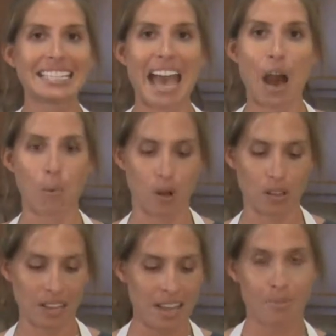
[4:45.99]

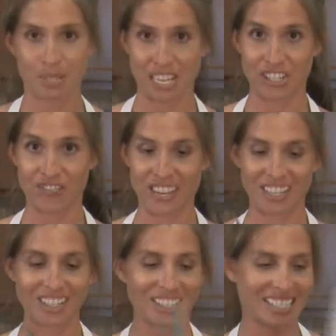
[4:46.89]
towel, protect your
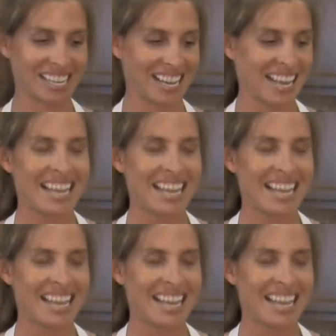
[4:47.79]
fingers,